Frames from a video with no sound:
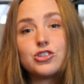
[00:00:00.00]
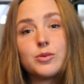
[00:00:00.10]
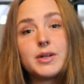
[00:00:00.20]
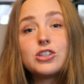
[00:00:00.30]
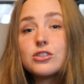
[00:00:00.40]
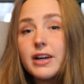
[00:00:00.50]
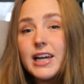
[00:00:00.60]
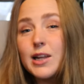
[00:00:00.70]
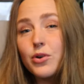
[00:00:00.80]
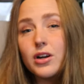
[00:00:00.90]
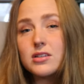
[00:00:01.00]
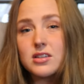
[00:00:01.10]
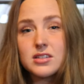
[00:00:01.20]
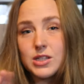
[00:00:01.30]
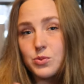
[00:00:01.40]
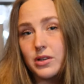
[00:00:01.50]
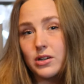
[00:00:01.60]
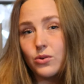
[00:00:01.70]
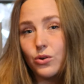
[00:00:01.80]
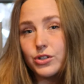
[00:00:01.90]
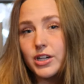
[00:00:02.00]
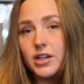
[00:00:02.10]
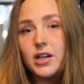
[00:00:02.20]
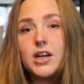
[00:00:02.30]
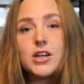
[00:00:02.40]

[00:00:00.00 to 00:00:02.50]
germination rate anymore because the seeds were a little older.